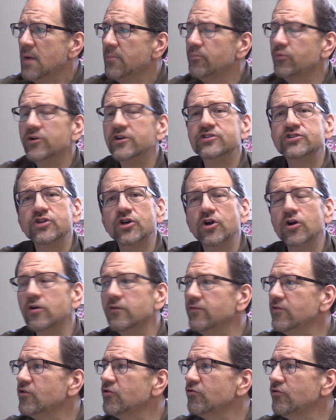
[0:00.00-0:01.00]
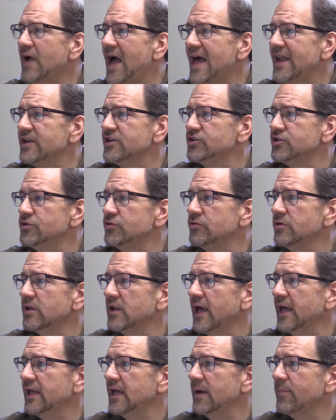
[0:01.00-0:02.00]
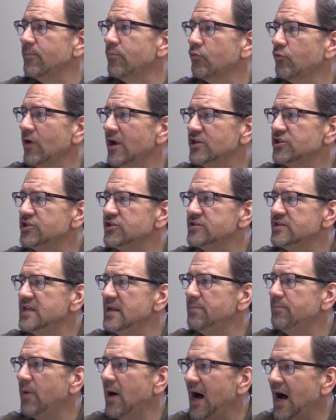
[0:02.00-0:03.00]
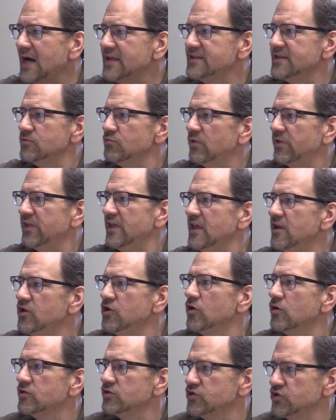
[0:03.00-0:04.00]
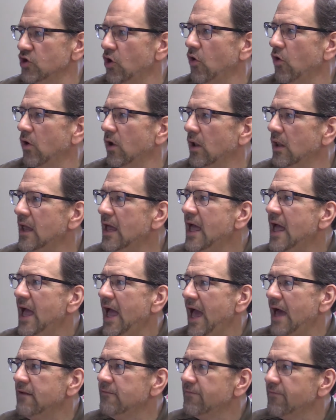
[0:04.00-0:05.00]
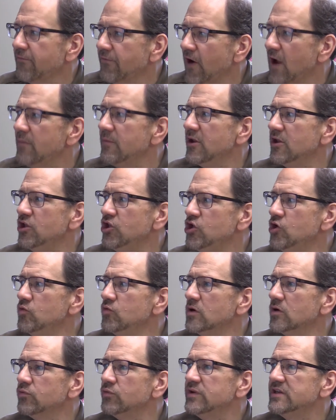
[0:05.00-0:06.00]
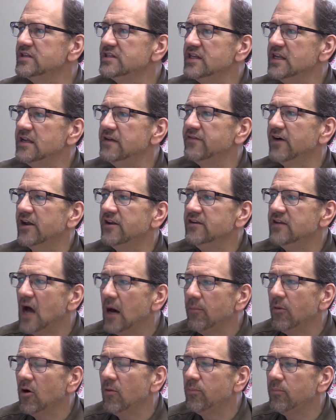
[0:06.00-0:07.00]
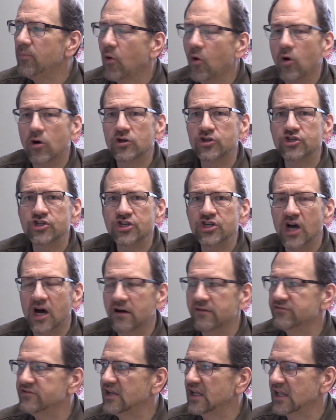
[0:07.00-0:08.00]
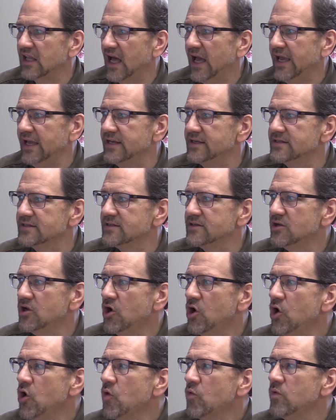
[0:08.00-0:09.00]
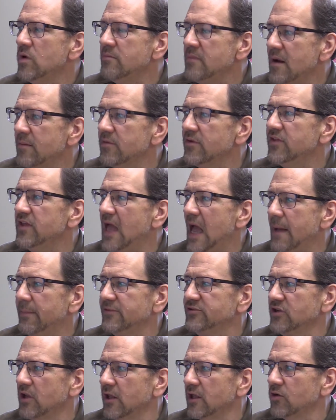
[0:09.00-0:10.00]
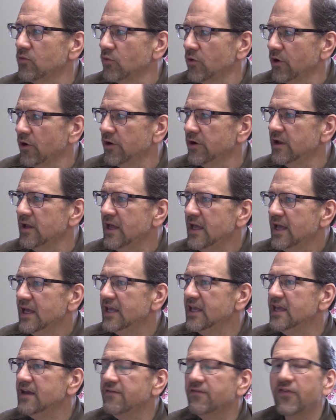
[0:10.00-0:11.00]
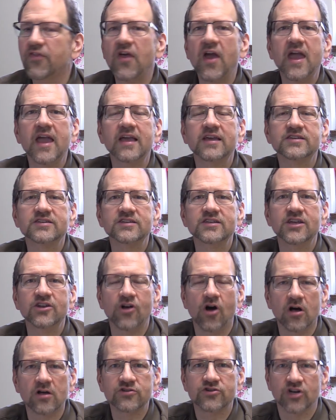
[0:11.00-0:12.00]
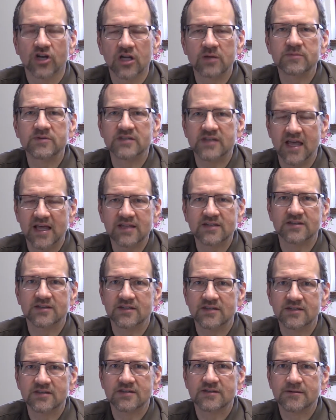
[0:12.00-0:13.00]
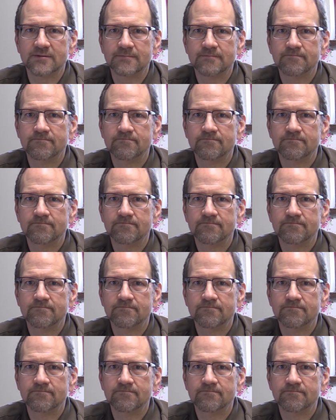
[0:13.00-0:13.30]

Preserve gratitude like a precious deposit within your soul, and from it you will receive a double portion of delight. Remember the apostolic word give thanks in all circumstances.